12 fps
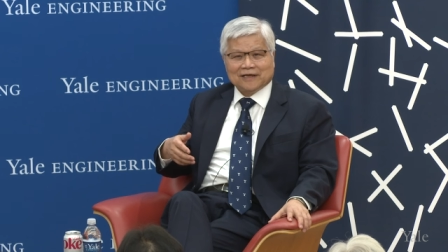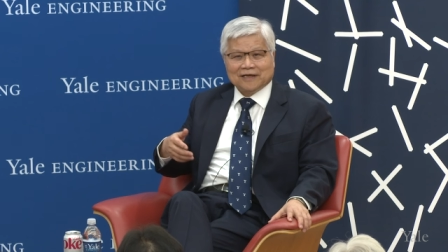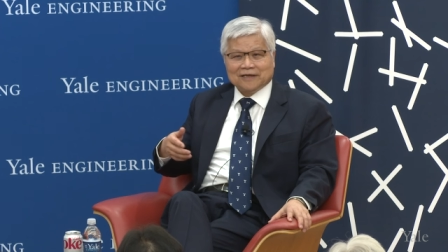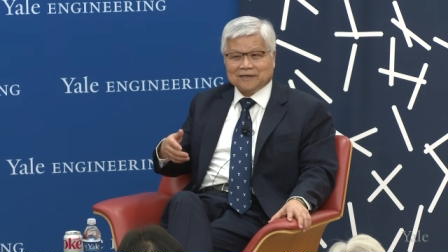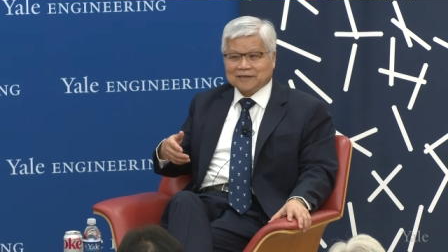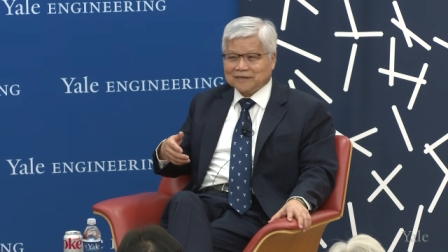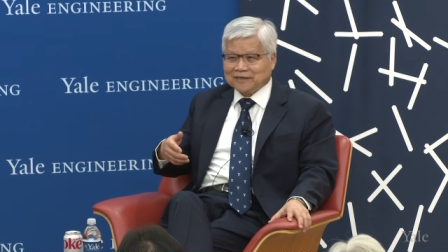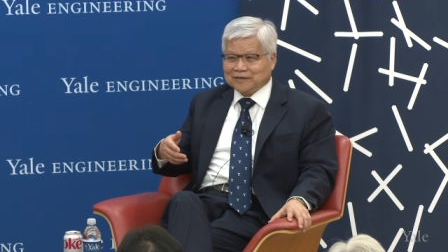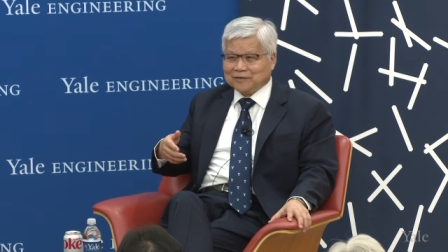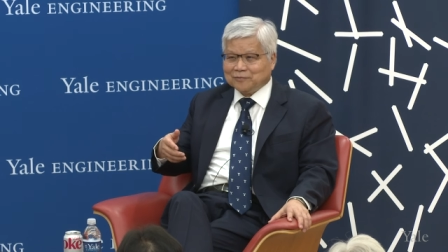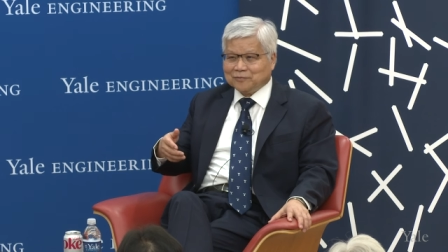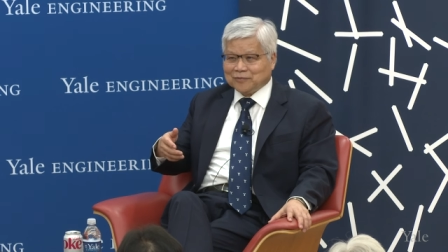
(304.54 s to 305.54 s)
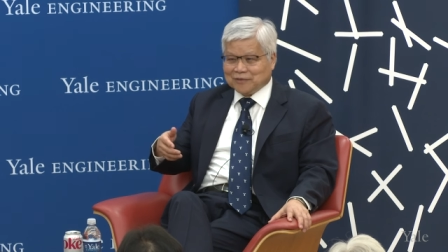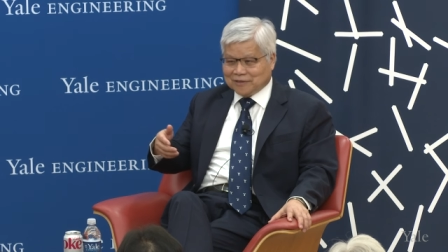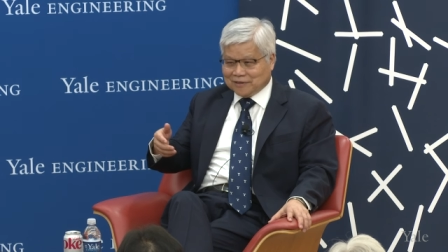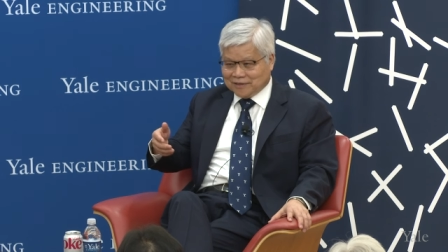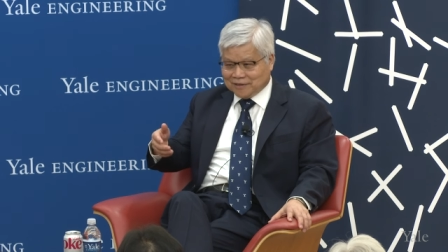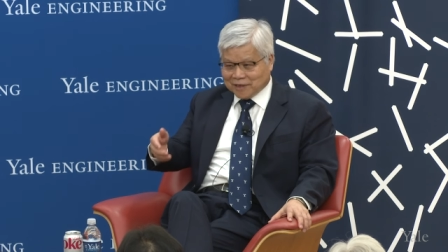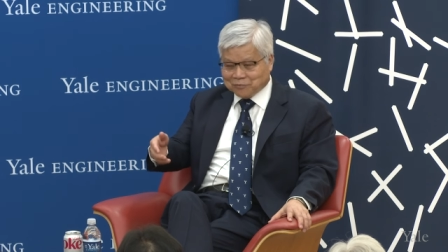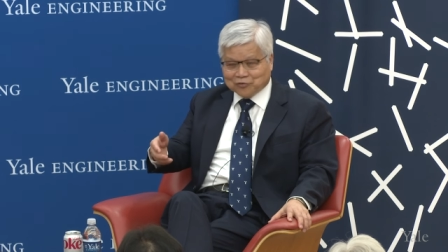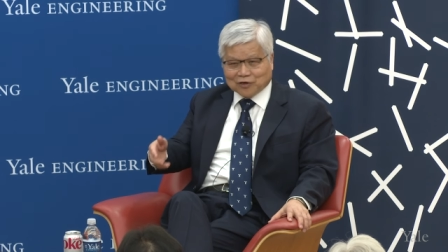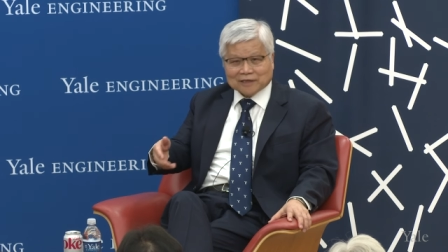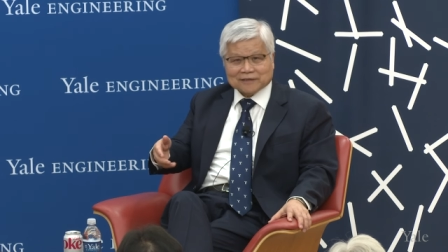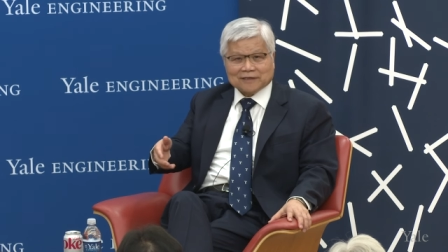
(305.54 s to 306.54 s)
hey, young
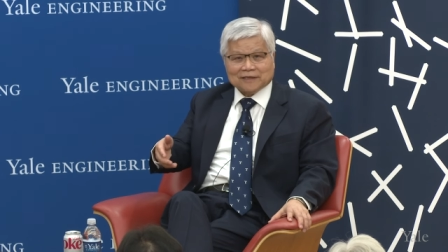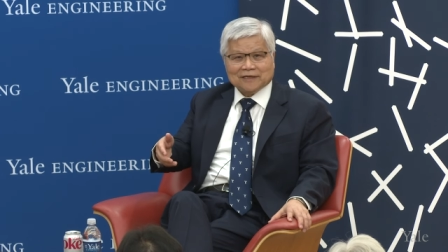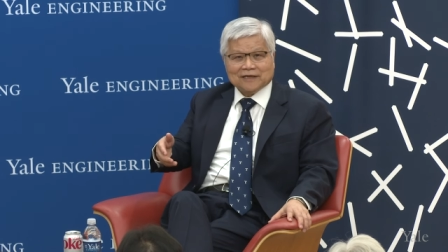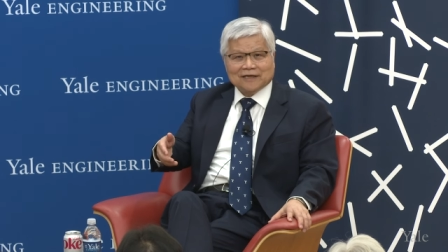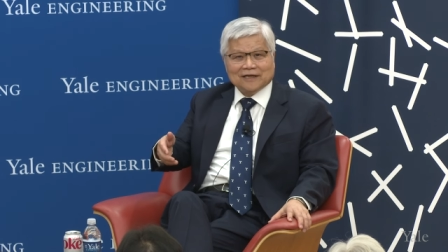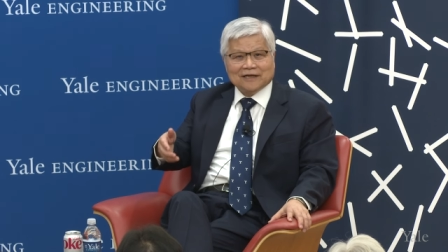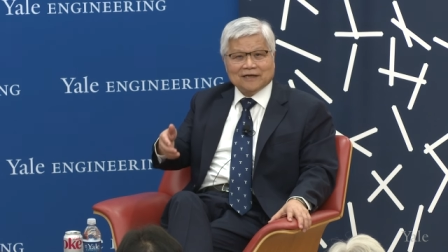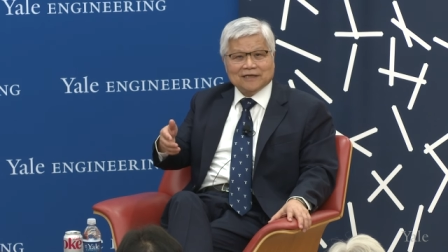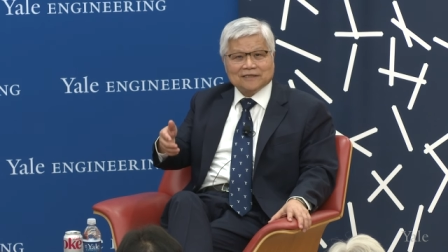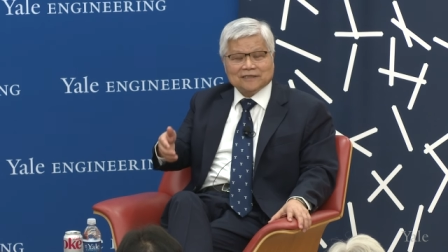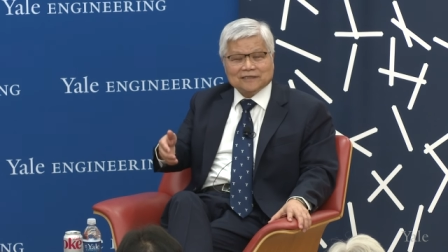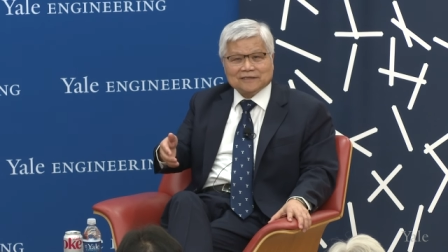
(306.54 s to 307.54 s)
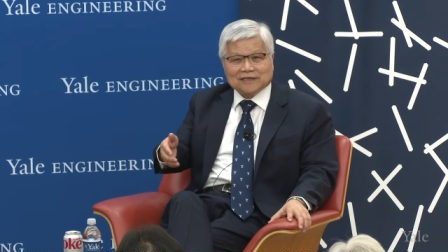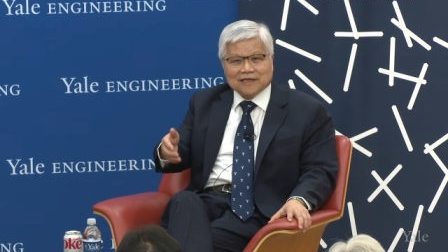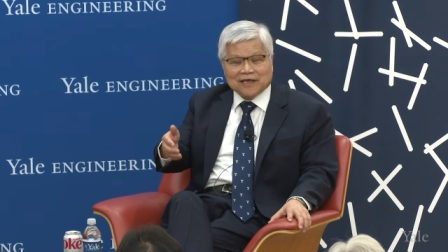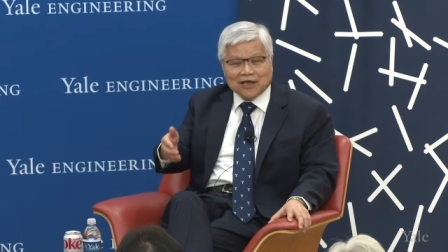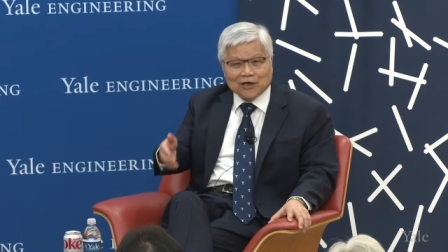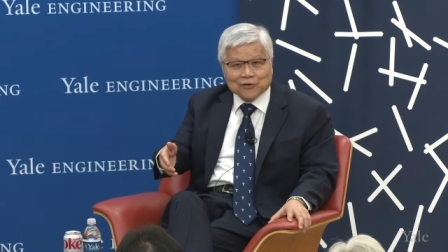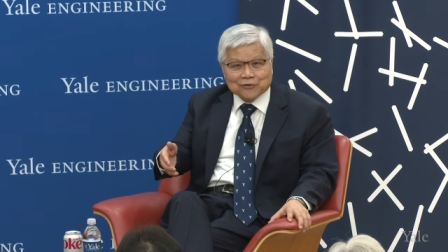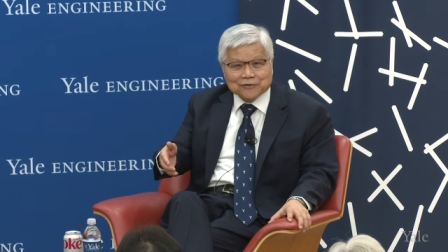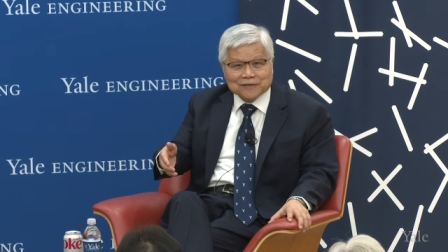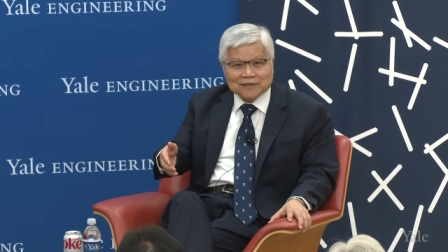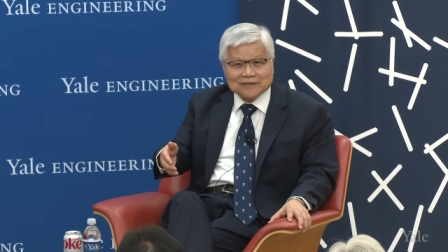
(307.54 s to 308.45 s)
brother, this is a Yale.